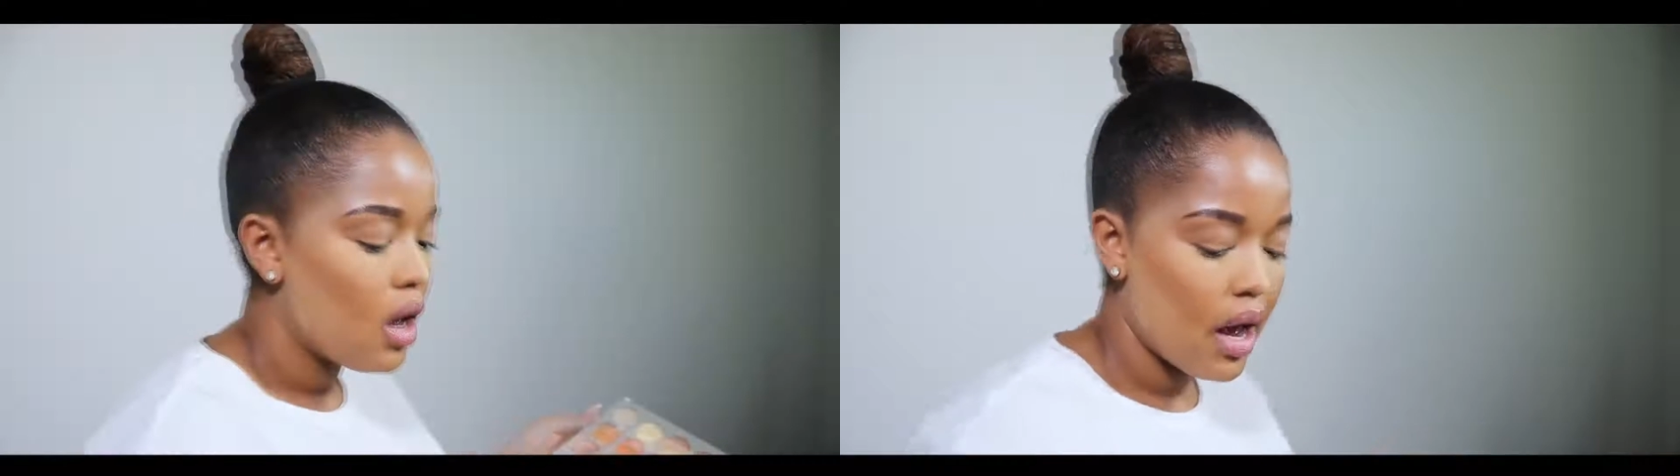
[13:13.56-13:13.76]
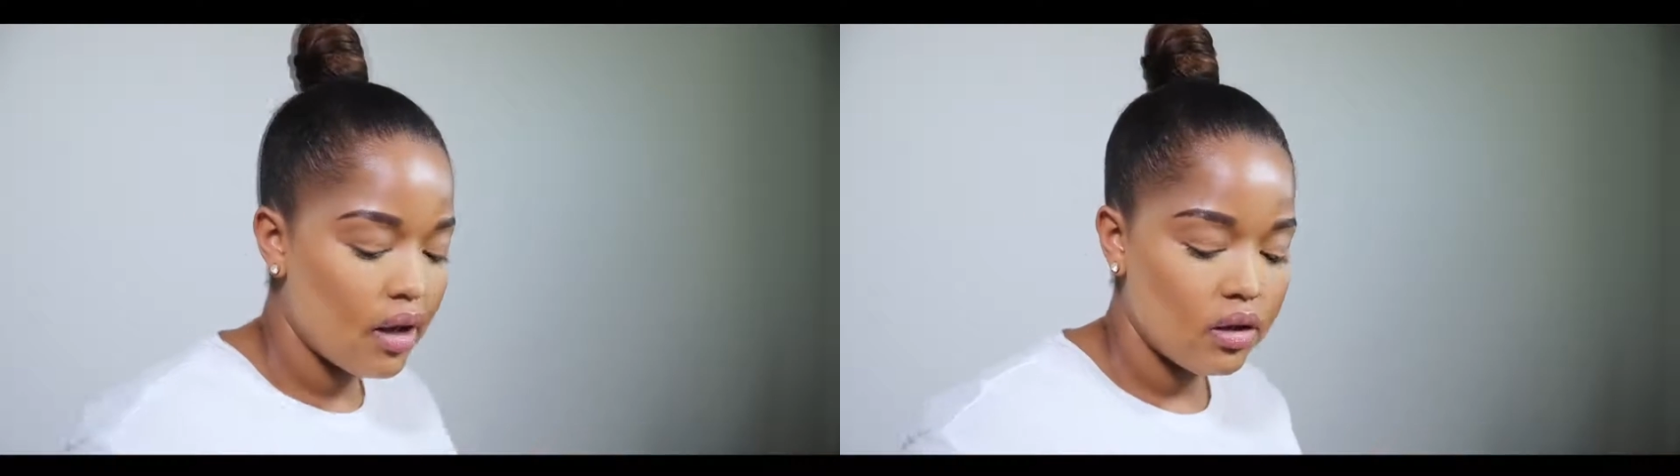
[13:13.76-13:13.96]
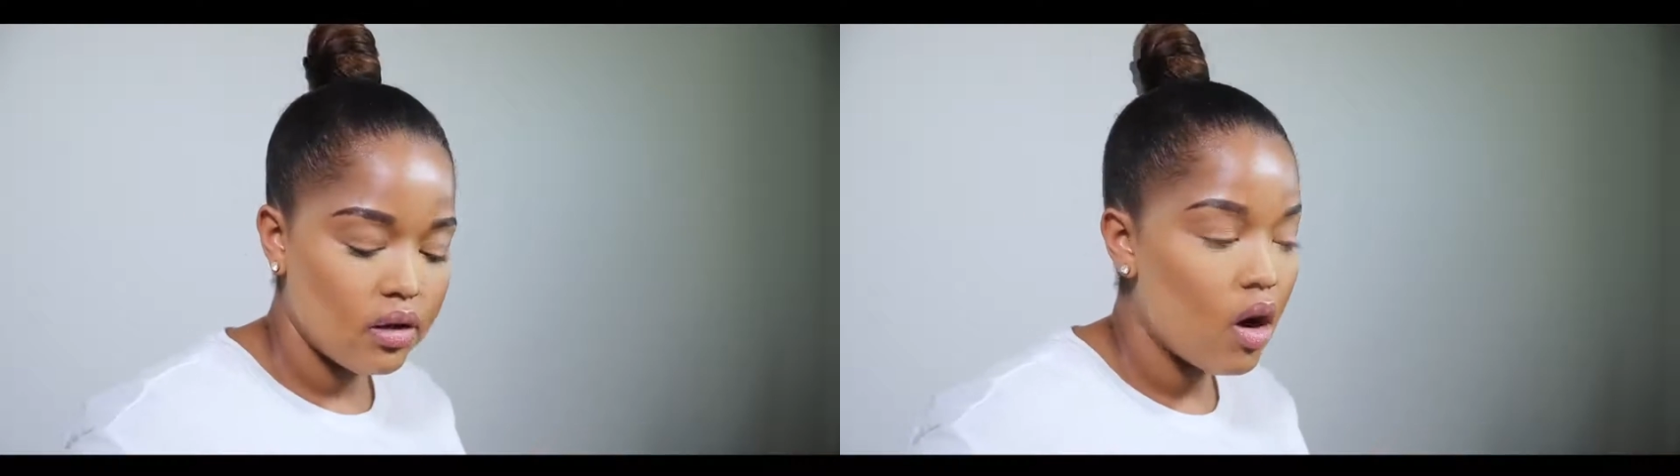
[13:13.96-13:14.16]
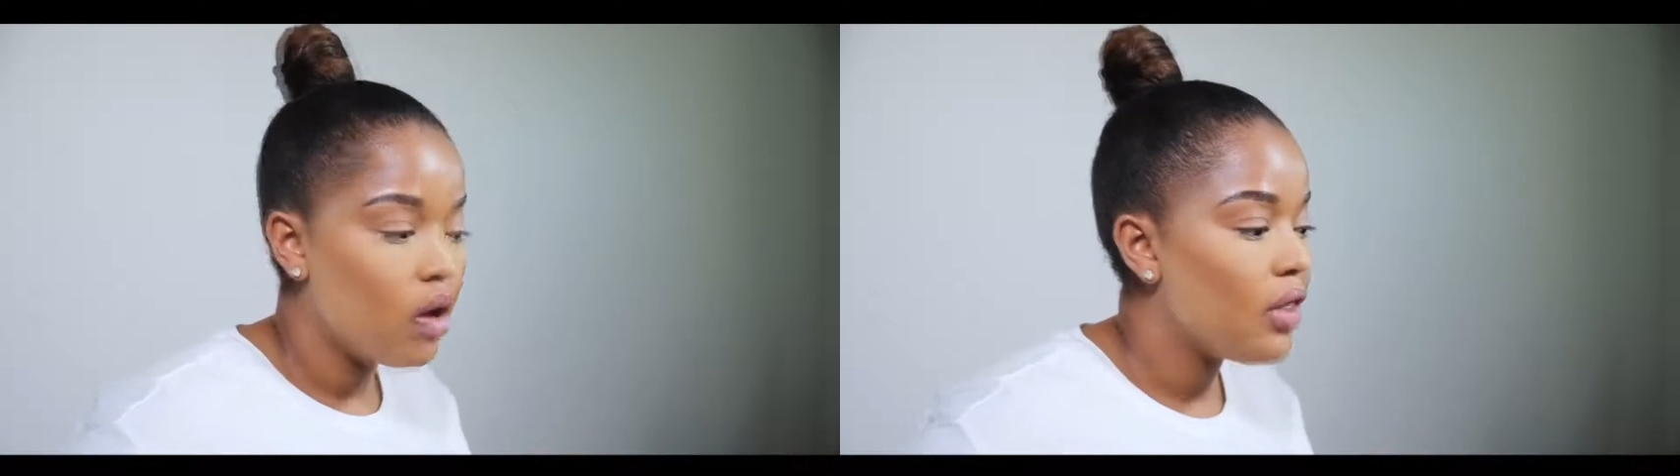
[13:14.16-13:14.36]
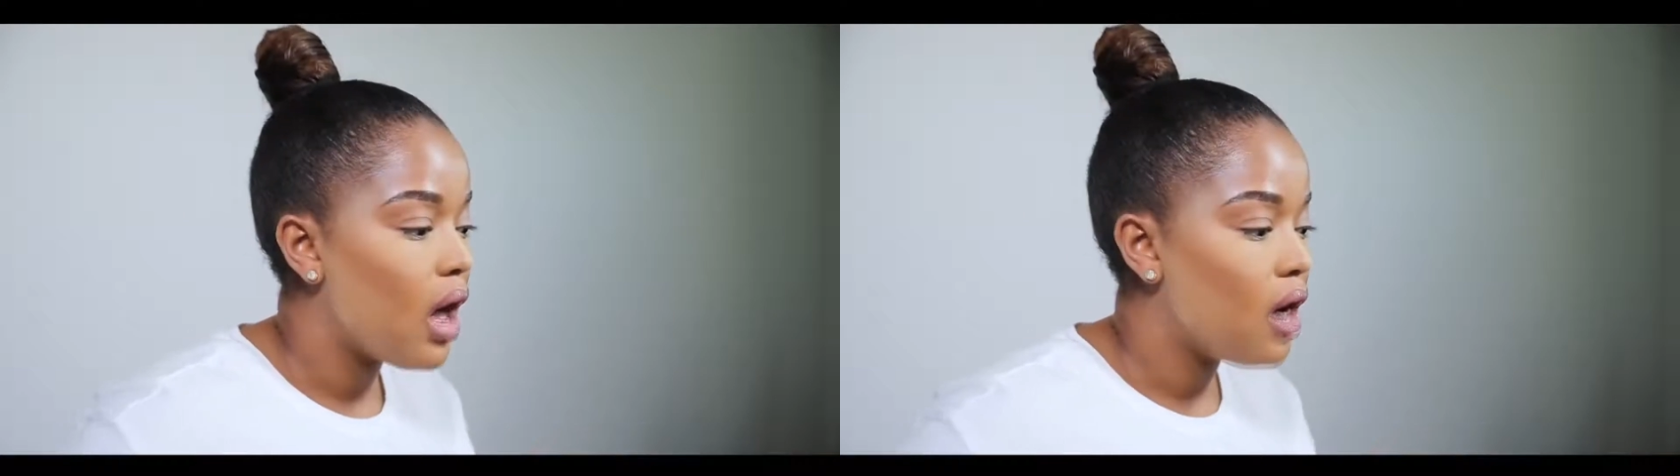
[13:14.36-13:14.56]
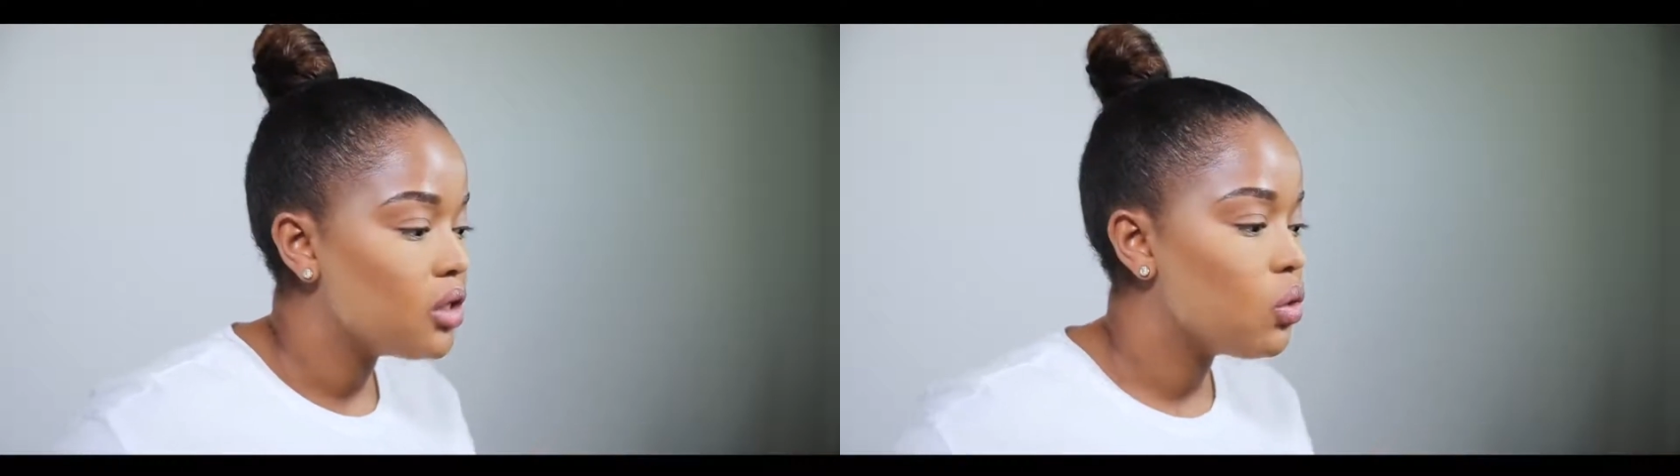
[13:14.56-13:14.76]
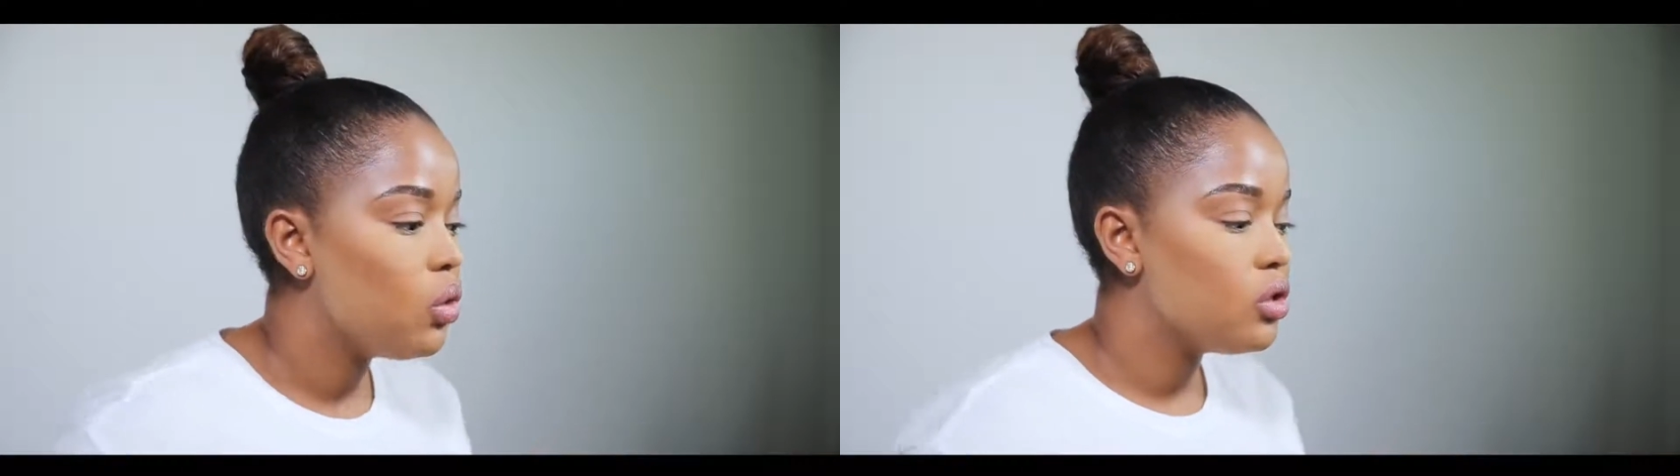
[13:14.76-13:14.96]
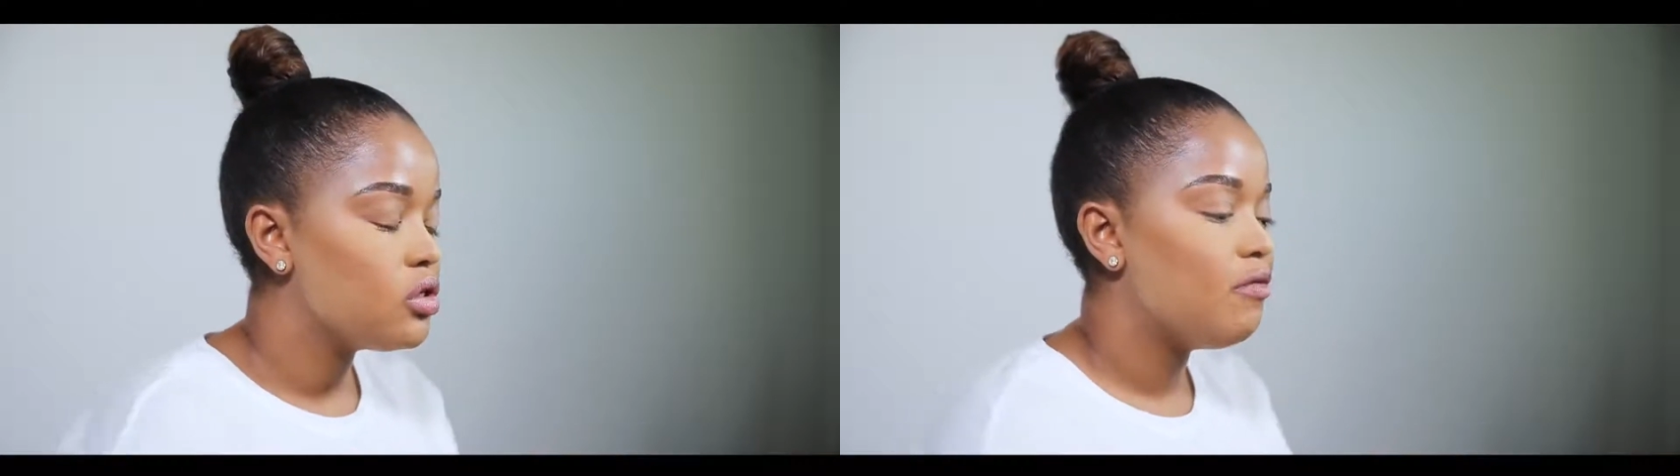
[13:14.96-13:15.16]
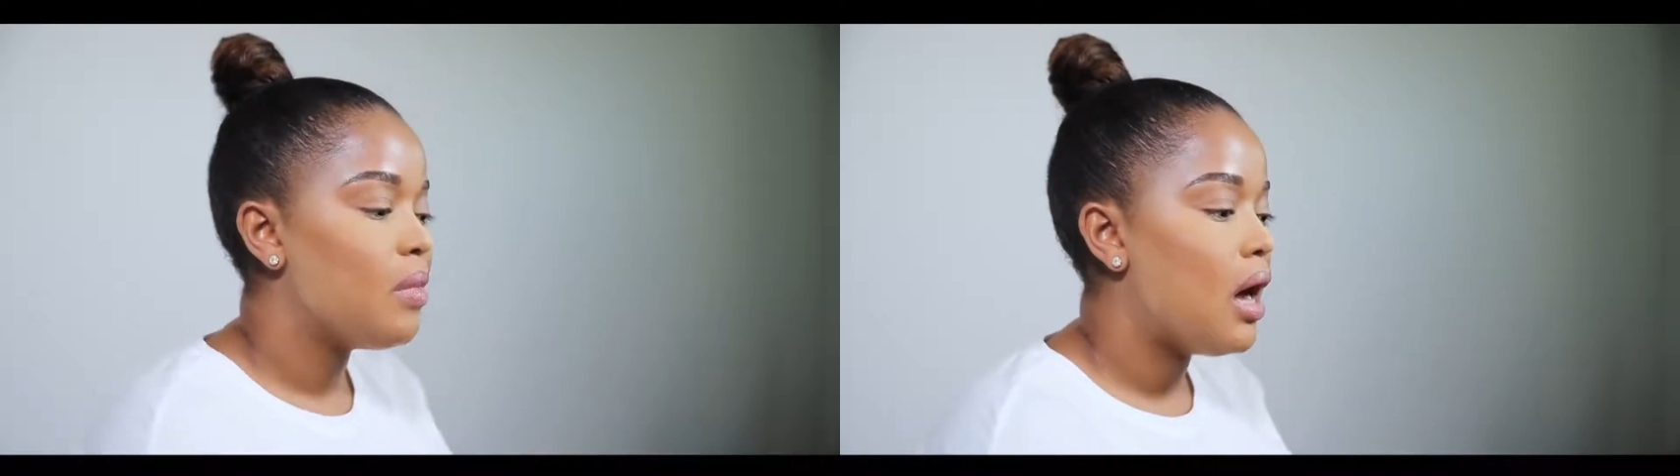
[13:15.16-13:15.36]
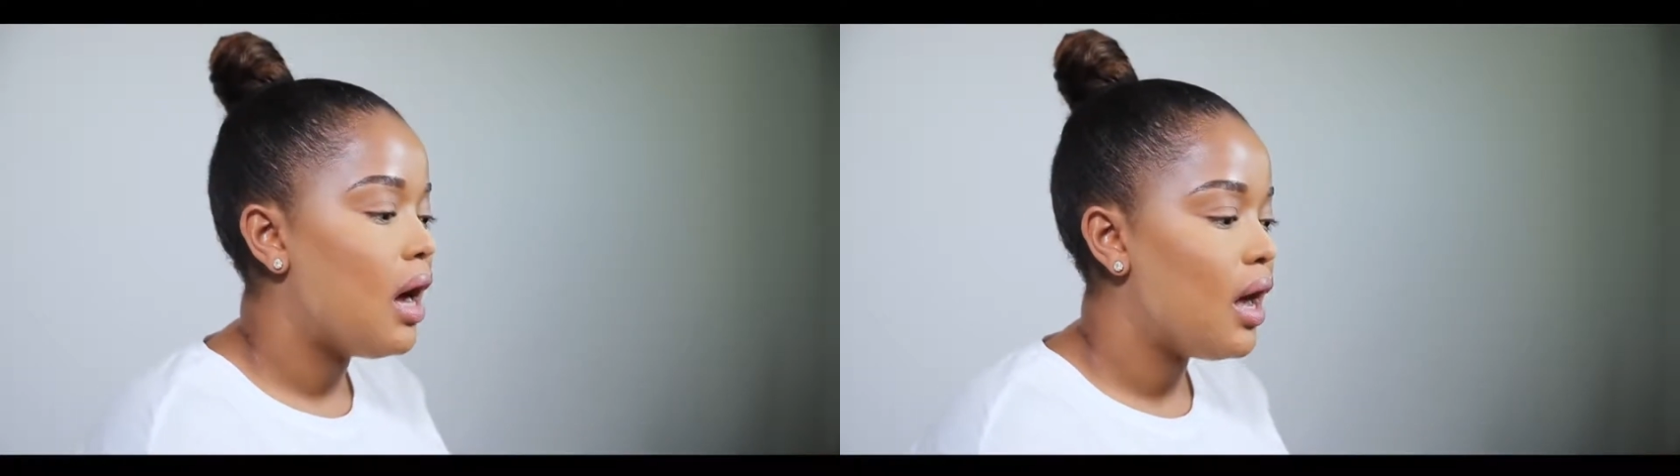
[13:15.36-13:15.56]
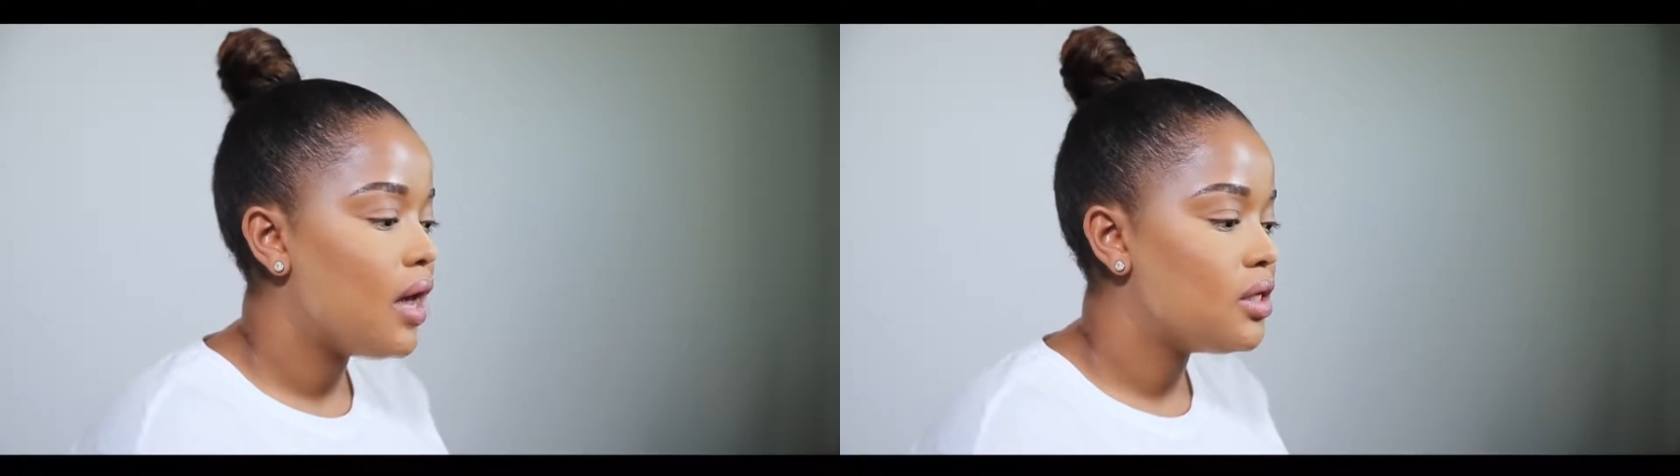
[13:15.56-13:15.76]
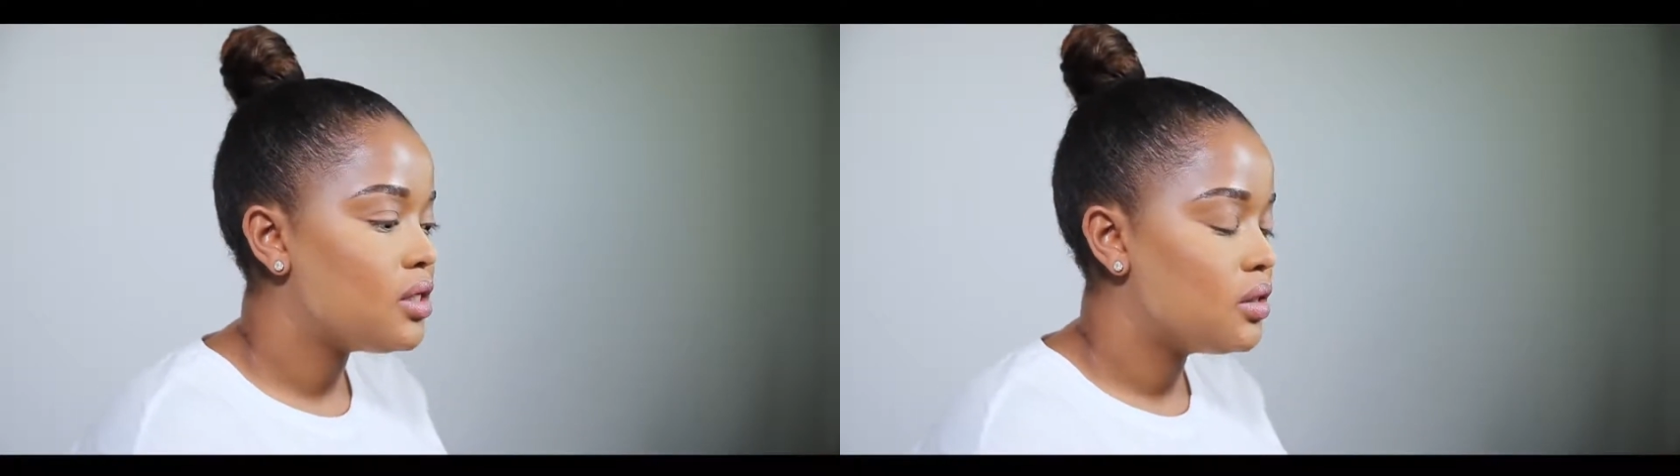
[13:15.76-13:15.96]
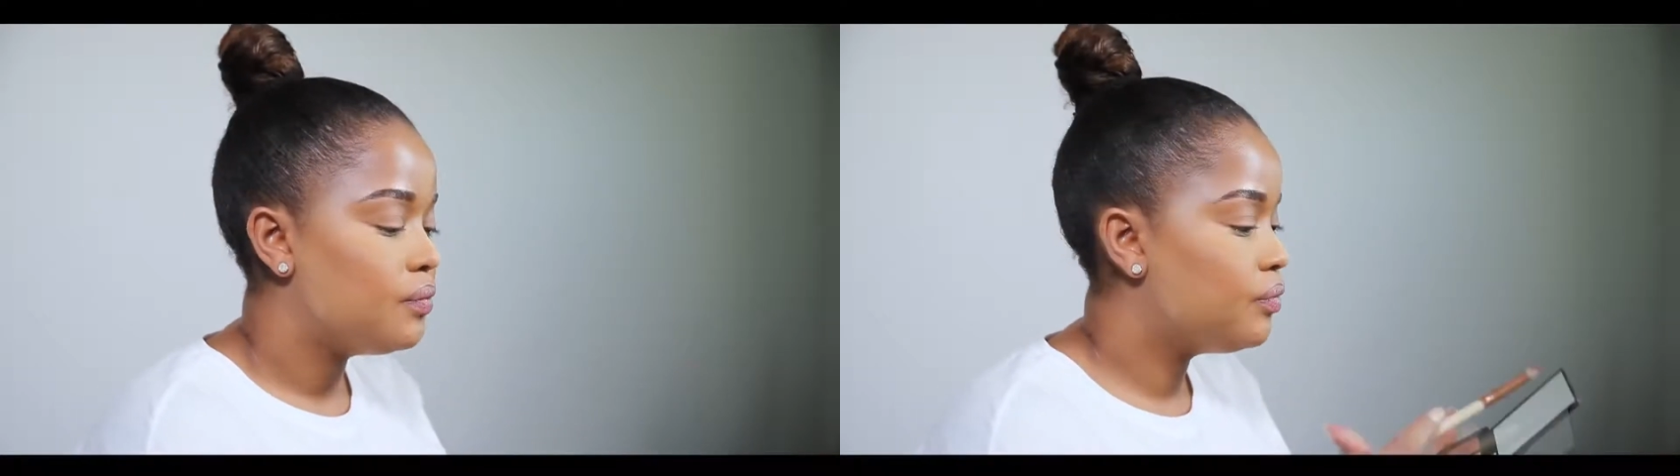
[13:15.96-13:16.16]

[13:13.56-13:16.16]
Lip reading: And on the outer corners of my eyes,